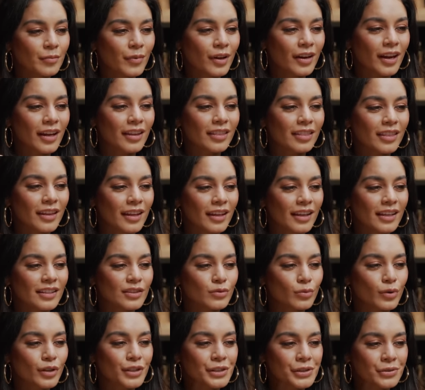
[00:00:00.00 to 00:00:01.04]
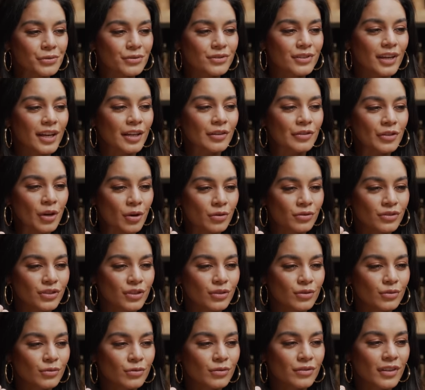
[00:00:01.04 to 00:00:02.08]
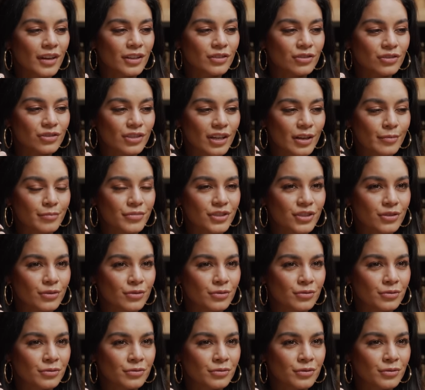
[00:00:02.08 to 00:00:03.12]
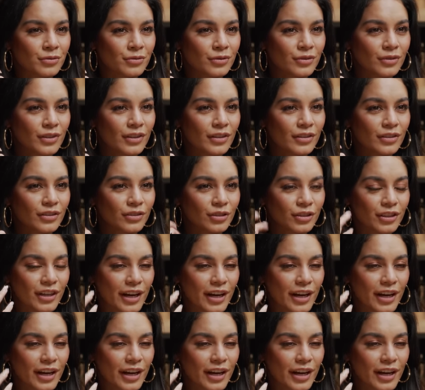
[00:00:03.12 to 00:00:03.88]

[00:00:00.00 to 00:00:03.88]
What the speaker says: but I think it's what you say no to that shapes you, your